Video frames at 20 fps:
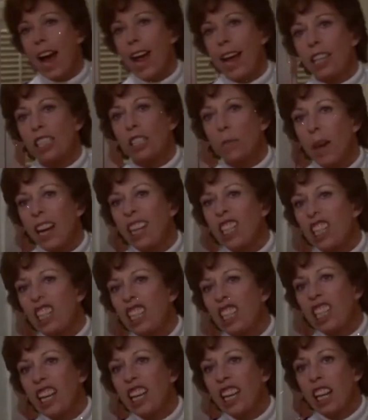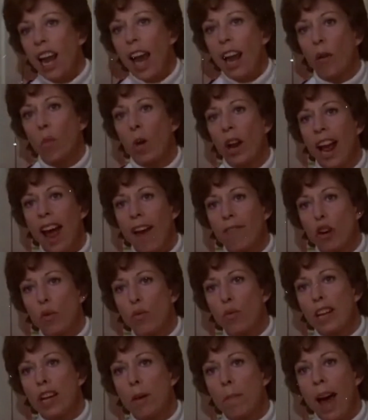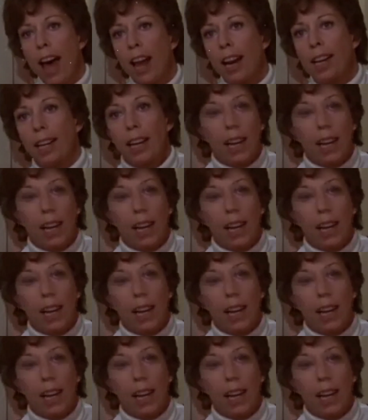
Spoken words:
shared a room with 4 other actors and lived off